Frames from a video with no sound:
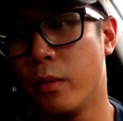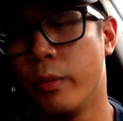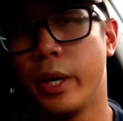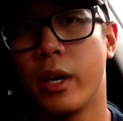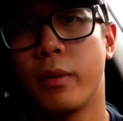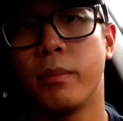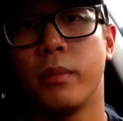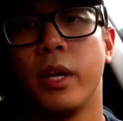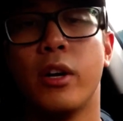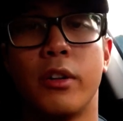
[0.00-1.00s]
we are,
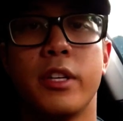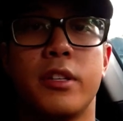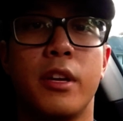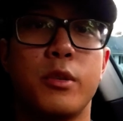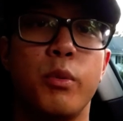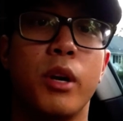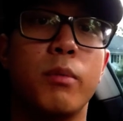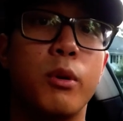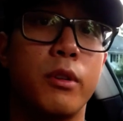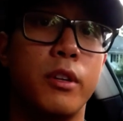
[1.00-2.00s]
in all these things we are
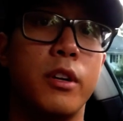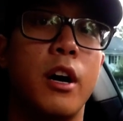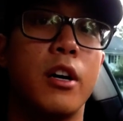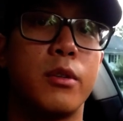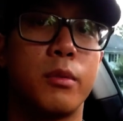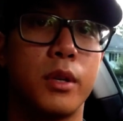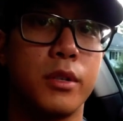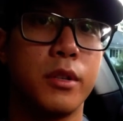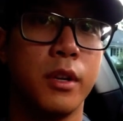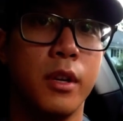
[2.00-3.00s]
more than
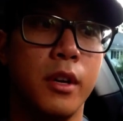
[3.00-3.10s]
conquerors.